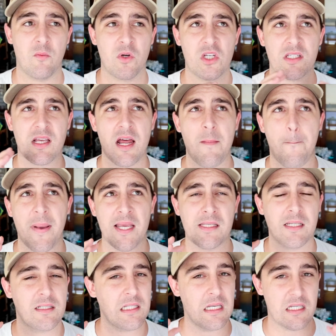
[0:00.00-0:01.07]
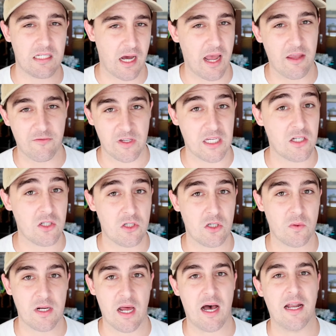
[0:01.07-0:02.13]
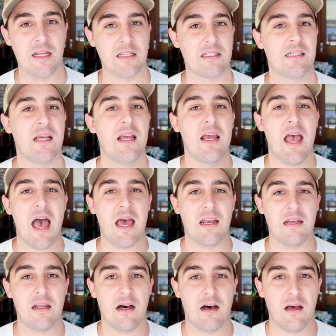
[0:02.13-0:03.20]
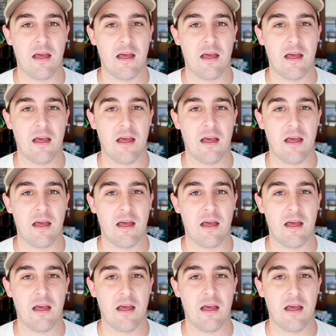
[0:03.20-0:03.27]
We just kind of basically dive into an artist and